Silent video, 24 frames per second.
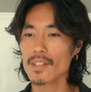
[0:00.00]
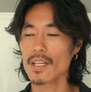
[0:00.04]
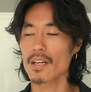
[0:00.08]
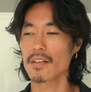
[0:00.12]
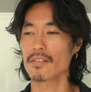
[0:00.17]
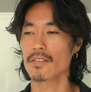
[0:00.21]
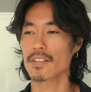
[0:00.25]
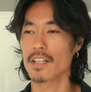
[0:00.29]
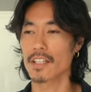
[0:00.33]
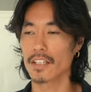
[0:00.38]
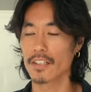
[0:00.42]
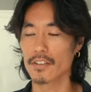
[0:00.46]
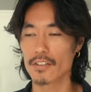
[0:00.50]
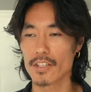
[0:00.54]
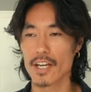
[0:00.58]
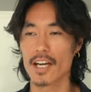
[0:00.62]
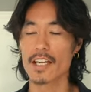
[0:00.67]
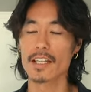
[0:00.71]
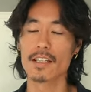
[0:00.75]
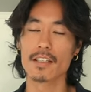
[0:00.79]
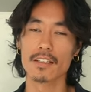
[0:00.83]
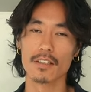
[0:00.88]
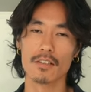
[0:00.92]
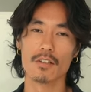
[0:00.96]
I was like,
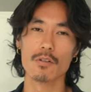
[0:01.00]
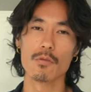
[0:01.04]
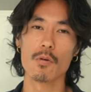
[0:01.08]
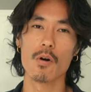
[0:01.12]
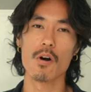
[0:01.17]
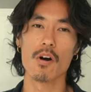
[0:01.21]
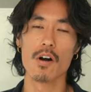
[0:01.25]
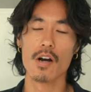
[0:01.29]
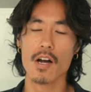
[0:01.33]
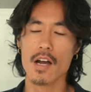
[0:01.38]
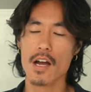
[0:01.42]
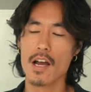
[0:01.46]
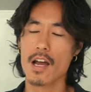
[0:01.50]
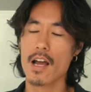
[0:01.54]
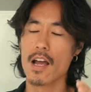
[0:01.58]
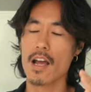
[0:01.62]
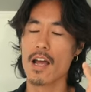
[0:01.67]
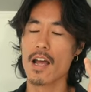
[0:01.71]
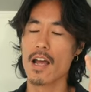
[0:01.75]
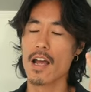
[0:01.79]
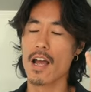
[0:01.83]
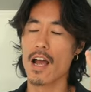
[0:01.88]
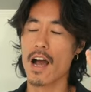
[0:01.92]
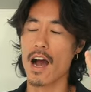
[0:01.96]
okay, you know what?
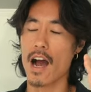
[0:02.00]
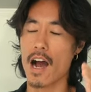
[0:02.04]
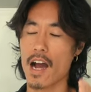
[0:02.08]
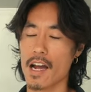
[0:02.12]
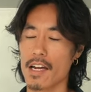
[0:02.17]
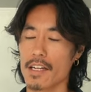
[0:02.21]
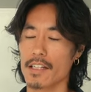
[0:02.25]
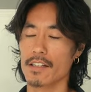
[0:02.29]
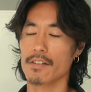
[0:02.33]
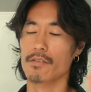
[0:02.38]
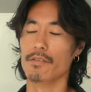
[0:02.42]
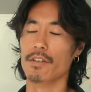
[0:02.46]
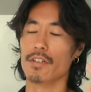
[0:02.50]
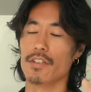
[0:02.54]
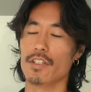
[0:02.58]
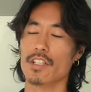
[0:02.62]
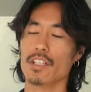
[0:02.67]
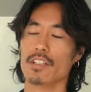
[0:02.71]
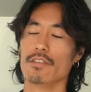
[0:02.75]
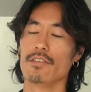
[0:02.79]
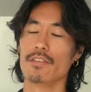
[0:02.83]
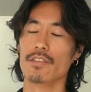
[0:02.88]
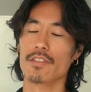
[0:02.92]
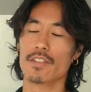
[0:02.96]
I
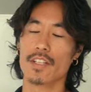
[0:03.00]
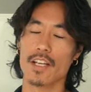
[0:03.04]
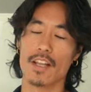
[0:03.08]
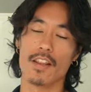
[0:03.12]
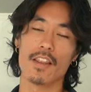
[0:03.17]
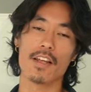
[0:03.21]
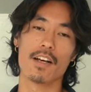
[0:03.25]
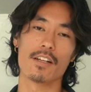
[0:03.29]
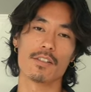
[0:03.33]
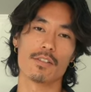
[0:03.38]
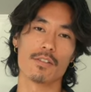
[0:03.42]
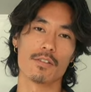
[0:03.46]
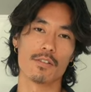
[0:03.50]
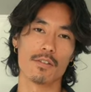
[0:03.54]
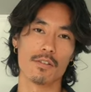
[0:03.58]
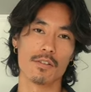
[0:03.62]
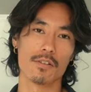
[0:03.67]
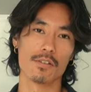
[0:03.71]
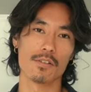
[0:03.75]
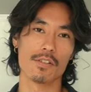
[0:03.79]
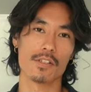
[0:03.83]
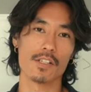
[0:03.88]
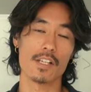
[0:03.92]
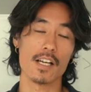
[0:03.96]
received
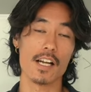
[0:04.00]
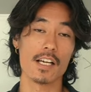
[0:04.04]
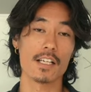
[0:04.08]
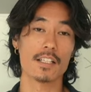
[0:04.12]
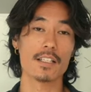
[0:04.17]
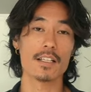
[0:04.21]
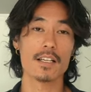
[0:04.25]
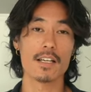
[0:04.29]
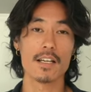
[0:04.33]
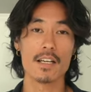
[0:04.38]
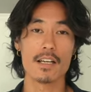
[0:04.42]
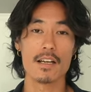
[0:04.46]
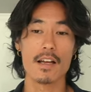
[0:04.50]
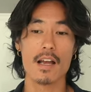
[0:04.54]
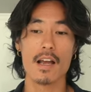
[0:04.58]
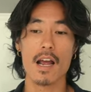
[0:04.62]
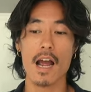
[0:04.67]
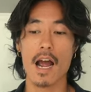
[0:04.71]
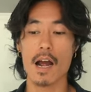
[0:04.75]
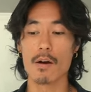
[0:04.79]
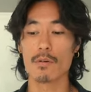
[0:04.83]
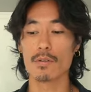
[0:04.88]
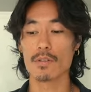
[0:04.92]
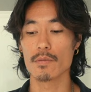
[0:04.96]
$10,000, and I
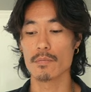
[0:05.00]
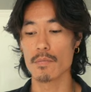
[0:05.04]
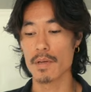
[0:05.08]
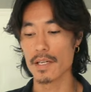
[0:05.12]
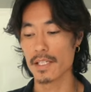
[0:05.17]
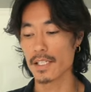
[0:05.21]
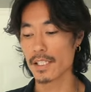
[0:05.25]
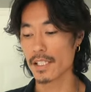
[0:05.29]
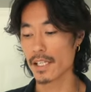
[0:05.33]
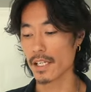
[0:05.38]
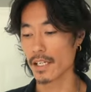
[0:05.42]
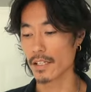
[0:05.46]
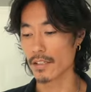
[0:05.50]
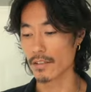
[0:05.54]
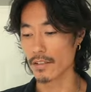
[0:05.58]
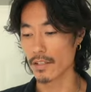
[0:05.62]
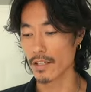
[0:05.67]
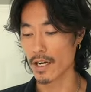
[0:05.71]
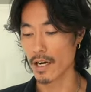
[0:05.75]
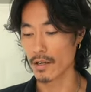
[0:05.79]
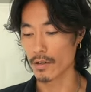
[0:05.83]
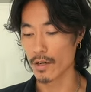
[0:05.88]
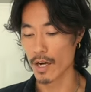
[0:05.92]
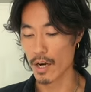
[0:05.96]
was
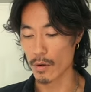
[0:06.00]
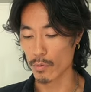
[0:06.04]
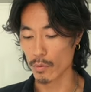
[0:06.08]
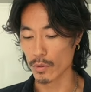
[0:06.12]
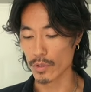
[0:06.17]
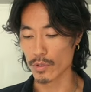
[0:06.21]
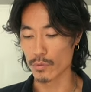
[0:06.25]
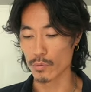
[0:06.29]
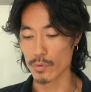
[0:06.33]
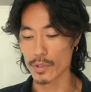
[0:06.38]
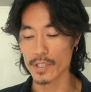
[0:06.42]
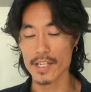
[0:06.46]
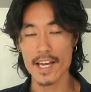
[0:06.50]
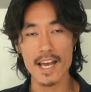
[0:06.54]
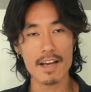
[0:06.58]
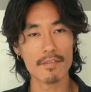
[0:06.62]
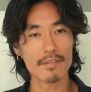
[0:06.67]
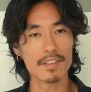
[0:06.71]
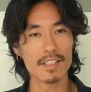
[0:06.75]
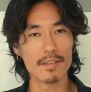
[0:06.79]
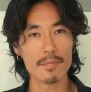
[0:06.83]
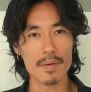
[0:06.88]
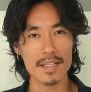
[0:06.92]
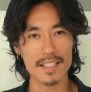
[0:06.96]
meditating. I was really
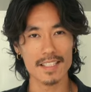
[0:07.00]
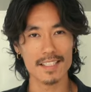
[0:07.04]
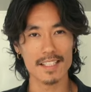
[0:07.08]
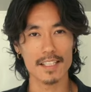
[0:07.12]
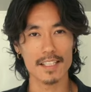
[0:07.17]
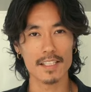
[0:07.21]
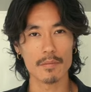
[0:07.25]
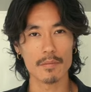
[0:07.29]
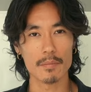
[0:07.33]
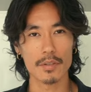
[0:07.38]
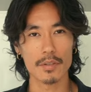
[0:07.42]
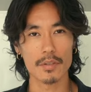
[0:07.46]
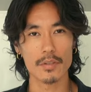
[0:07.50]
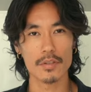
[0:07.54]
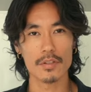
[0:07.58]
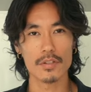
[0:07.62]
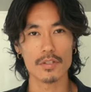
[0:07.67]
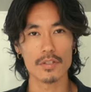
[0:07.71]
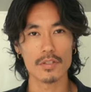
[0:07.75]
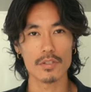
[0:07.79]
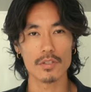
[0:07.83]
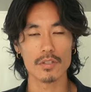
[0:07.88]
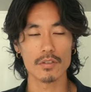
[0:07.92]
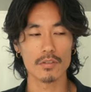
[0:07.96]
heavily meditating,
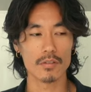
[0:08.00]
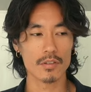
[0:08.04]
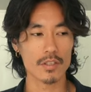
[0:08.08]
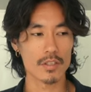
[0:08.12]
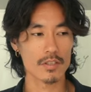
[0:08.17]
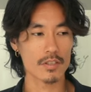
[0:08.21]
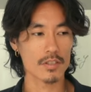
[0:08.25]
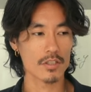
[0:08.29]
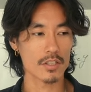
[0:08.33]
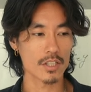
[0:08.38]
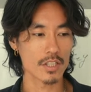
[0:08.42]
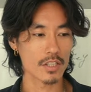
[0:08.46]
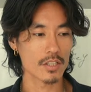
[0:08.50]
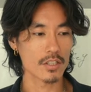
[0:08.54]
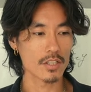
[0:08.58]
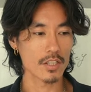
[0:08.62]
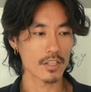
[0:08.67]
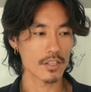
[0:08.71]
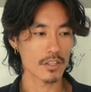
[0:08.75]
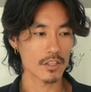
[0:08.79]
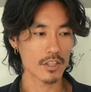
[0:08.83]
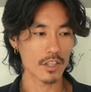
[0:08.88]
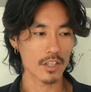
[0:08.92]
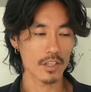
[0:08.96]
because since I
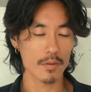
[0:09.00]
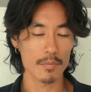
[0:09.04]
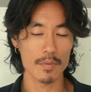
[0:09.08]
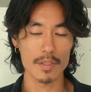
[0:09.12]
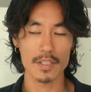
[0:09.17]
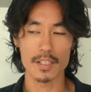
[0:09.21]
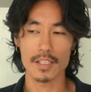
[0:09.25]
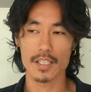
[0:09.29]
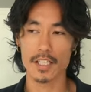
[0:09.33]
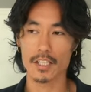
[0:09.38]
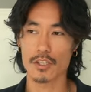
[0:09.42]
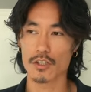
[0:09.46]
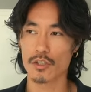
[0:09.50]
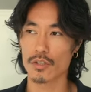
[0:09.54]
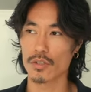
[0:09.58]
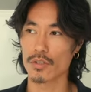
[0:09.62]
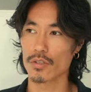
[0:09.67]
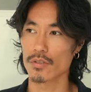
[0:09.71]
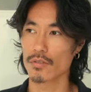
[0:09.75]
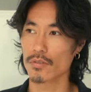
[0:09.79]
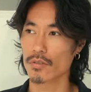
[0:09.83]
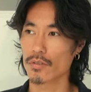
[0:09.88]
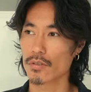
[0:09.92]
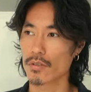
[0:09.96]
started
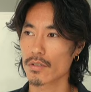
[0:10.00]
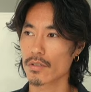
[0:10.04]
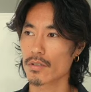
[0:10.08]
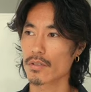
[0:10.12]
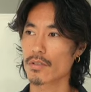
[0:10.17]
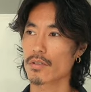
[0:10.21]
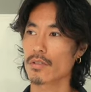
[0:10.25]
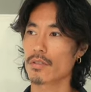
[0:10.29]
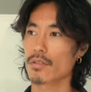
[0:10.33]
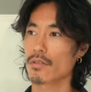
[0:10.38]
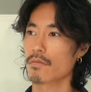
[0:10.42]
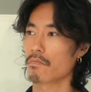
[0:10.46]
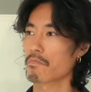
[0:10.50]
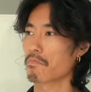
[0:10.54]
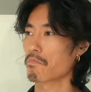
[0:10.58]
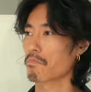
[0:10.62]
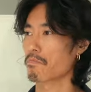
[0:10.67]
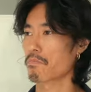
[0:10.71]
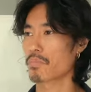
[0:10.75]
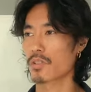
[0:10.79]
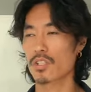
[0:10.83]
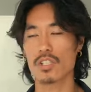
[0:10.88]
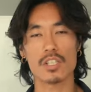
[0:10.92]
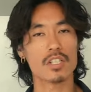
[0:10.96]
meditation 6
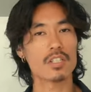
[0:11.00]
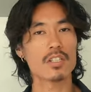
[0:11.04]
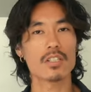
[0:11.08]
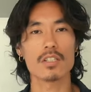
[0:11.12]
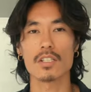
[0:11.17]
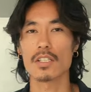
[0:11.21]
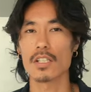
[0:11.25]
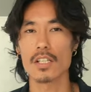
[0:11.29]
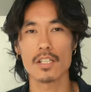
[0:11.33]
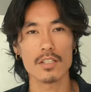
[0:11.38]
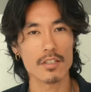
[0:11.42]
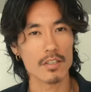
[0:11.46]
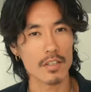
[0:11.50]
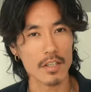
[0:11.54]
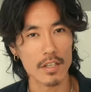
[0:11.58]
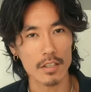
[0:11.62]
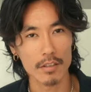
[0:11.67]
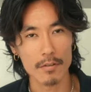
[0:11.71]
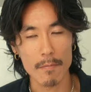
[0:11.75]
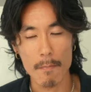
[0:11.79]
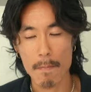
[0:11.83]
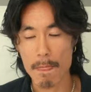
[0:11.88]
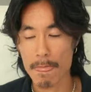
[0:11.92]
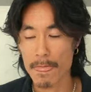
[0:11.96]
years
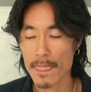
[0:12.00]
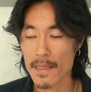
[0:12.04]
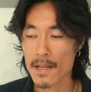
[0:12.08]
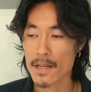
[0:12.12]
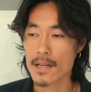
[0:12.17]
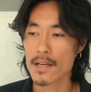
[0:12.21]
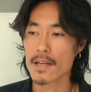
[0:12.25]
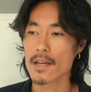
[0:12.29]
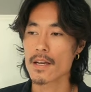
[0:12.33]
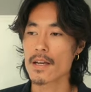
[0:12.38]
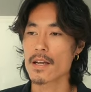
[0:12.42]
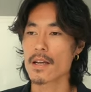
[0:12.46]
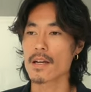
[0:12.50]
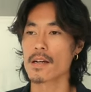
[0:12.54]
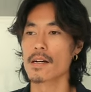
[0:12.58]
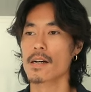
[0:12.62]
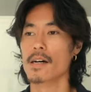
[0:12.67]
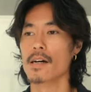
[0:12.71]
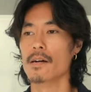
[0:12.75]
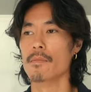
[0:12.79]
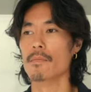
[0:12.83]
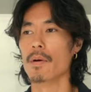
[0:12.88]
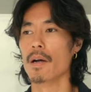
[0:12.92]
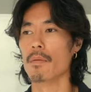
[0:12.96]
ago,
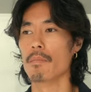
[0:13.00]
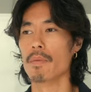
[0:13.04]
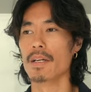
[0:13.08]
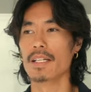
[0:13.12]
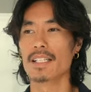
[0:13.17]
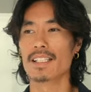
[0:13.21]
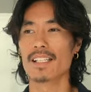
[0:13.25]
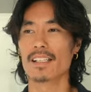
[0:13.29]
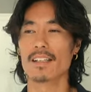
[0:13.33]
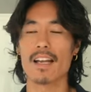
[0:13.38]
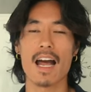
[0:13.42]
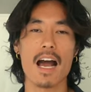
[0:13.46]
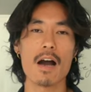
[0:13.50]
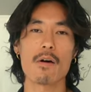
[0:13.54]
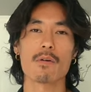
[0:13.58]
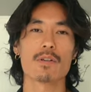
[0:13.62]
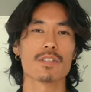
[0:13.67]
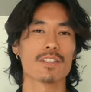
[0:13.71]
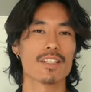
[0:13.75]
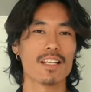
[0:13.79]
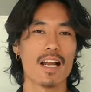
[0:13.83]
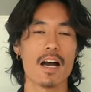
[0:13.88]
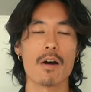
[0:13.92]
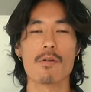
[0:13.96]
I meditated
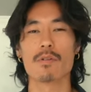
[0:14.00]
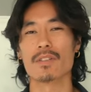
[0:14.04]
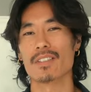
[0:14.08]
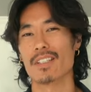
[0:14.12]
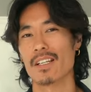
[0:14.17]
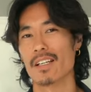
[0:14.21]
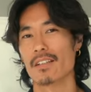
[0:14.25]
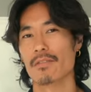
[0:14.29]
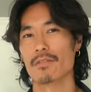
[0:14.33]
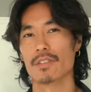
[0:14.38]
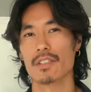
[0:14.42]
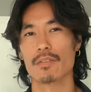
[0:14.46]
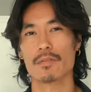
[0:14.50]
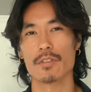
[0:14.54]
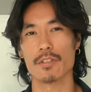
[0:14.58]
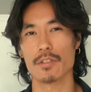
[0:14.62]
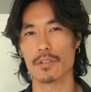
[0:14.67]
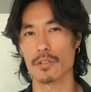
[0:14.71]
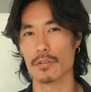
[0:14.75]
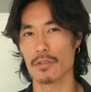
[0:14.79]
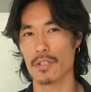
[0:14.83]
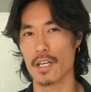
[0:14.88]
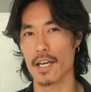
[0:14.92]
hours and hours and hours every single